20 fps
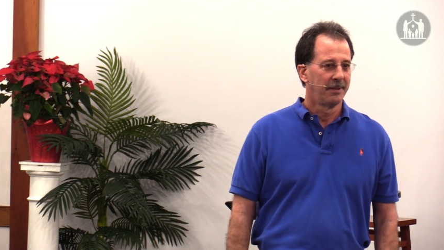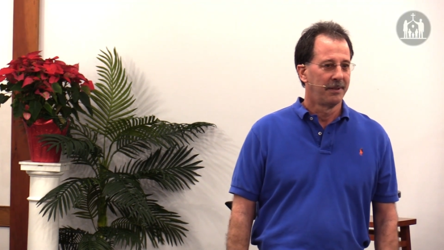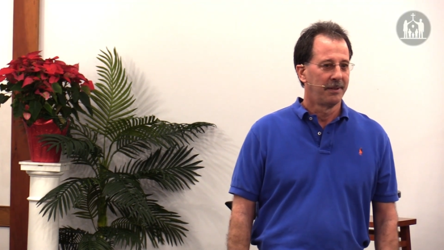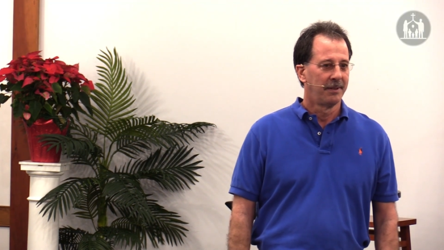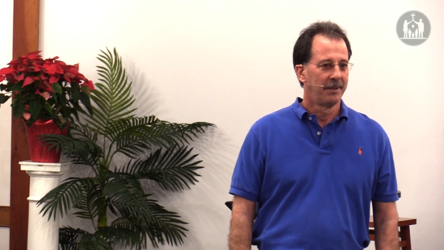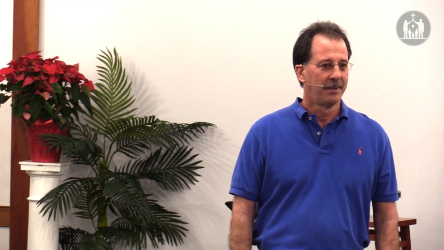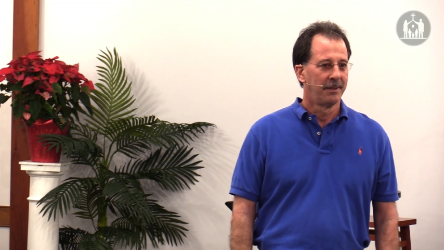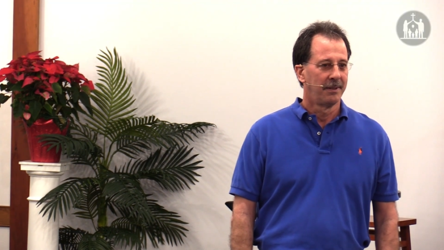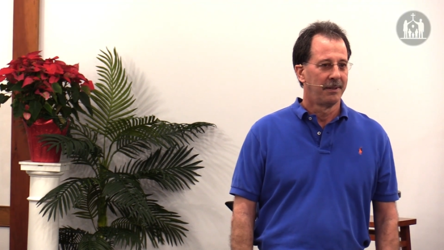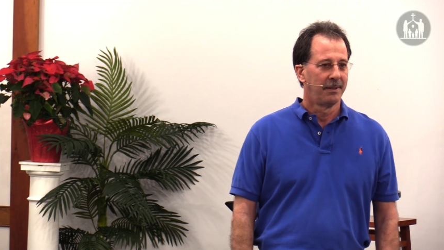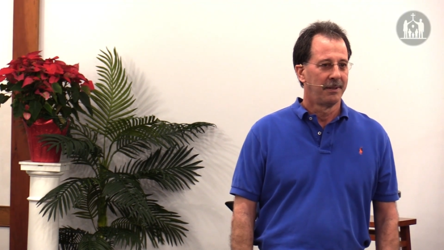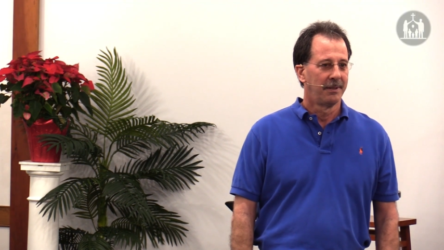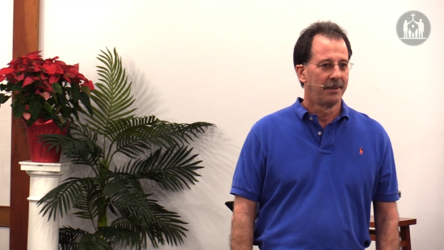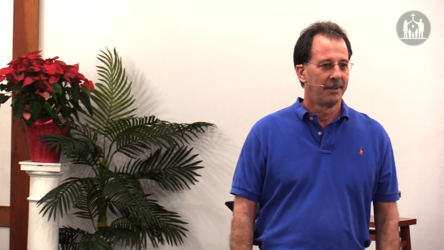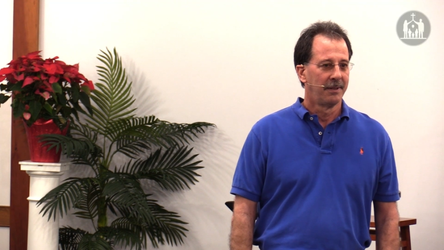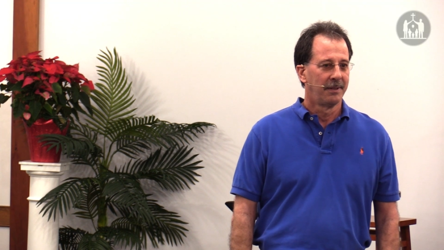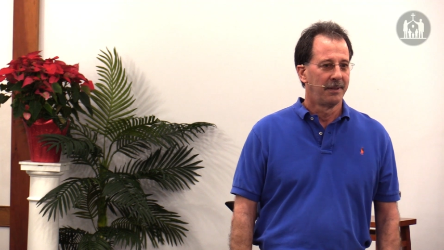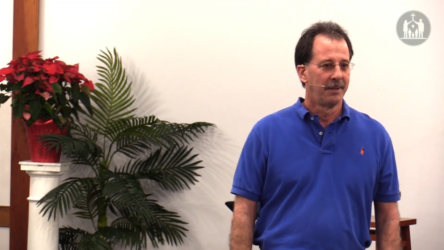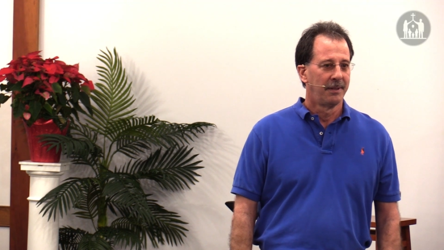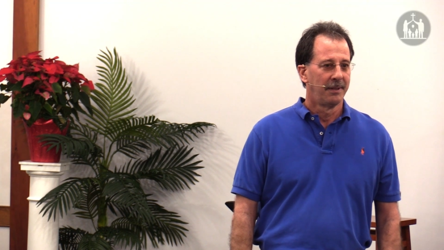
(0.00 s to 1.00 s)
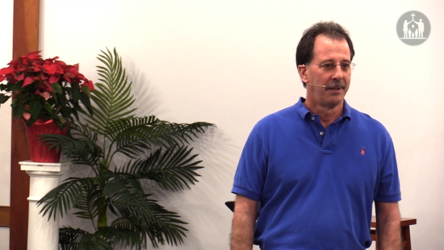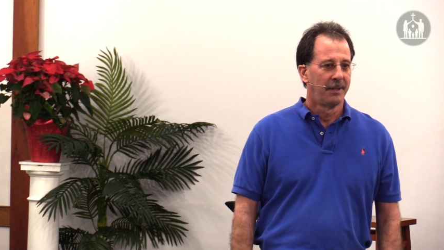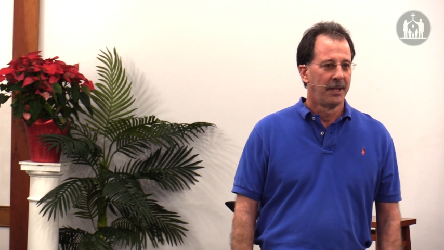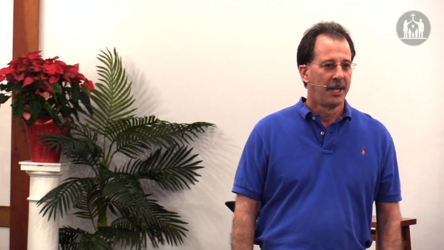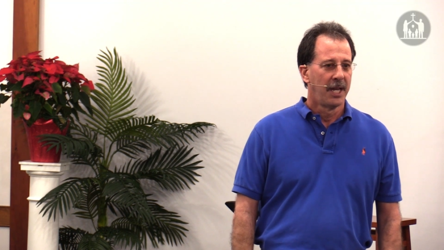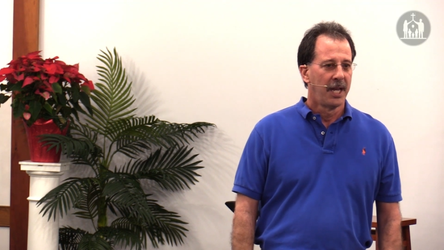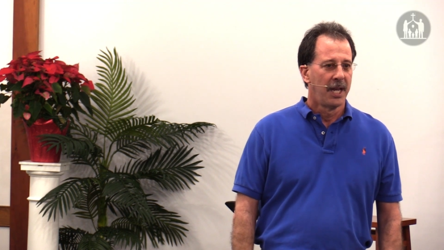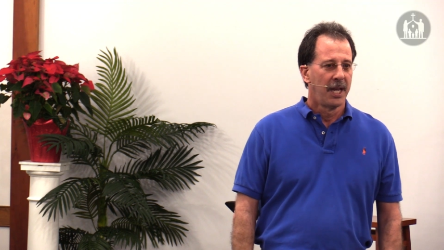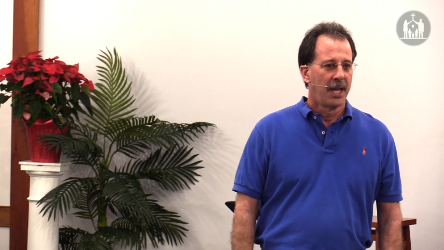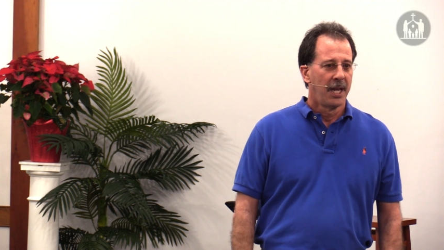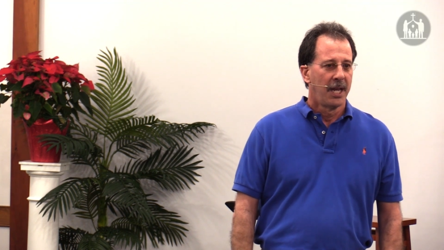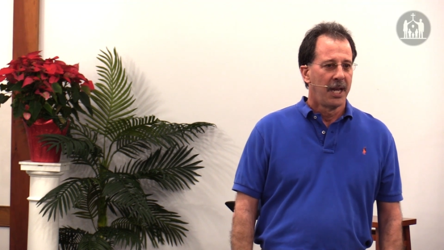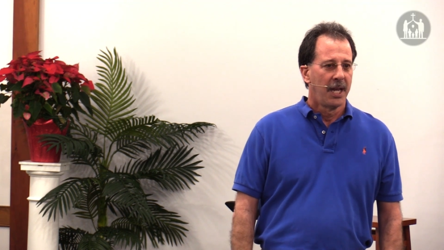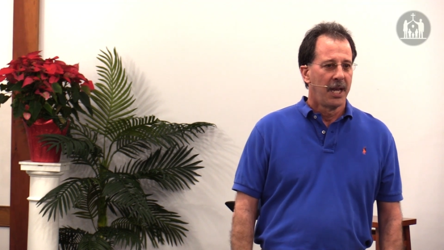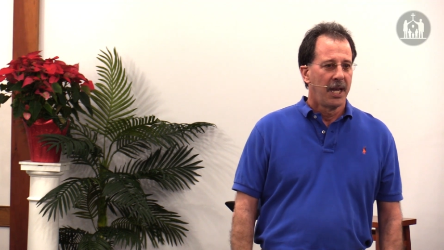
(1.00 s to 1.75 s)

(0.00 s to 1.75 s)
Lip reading: No one is speaking in this clip.